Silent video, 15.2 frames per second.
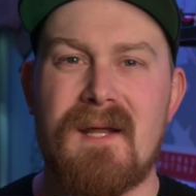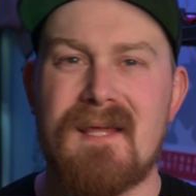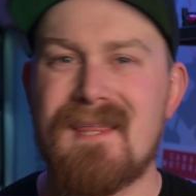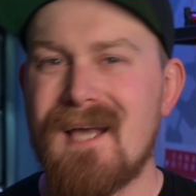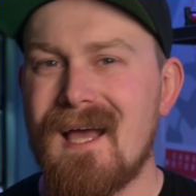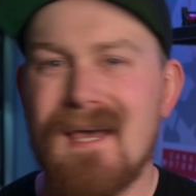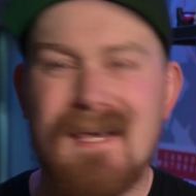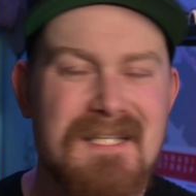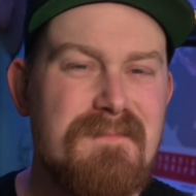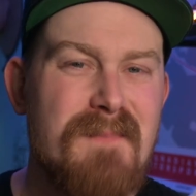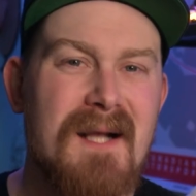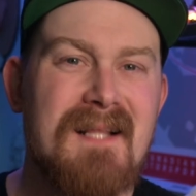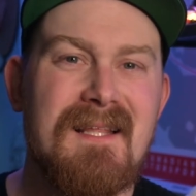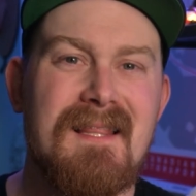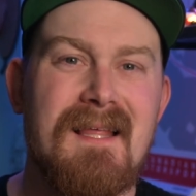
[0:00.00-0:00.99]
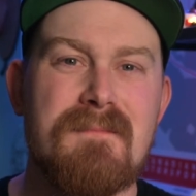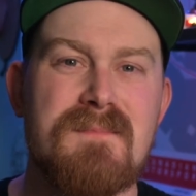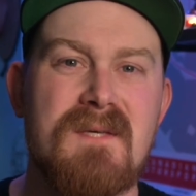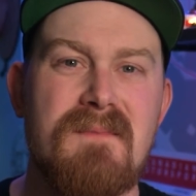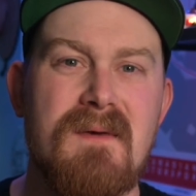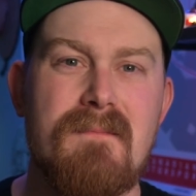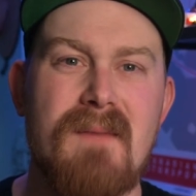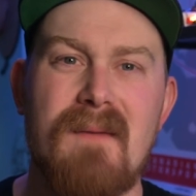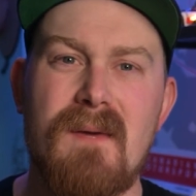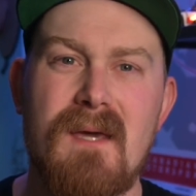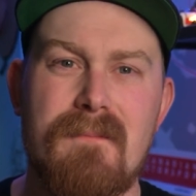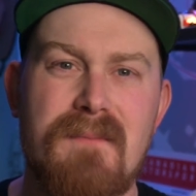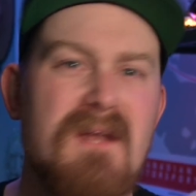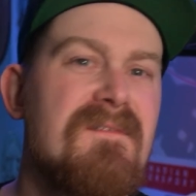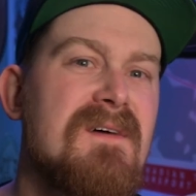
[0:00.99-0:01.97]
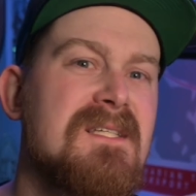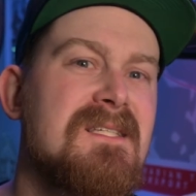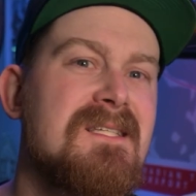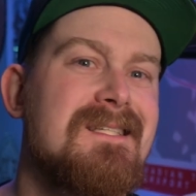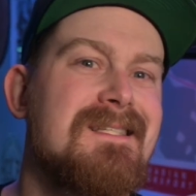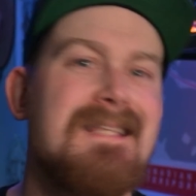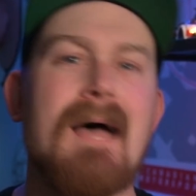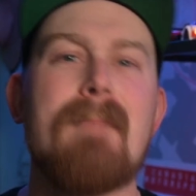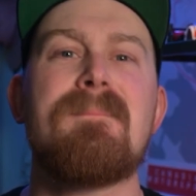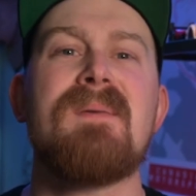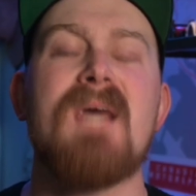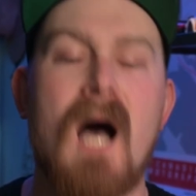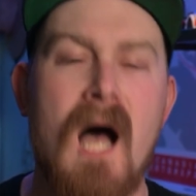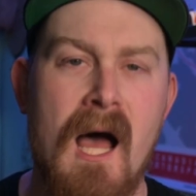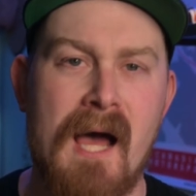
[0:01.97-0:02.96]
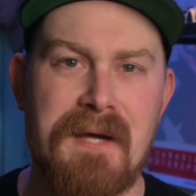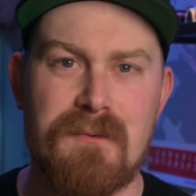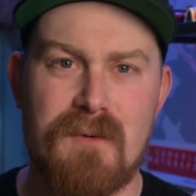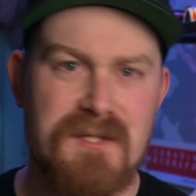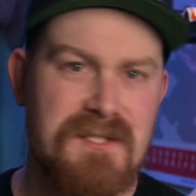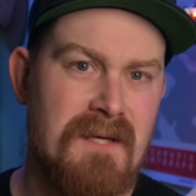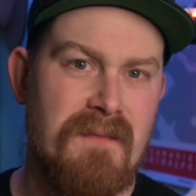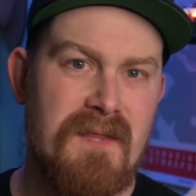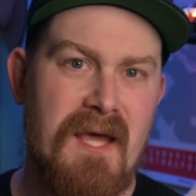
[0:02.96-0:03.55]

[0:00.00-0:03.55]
I think I expected them to be maybe a bit of a step behind where some of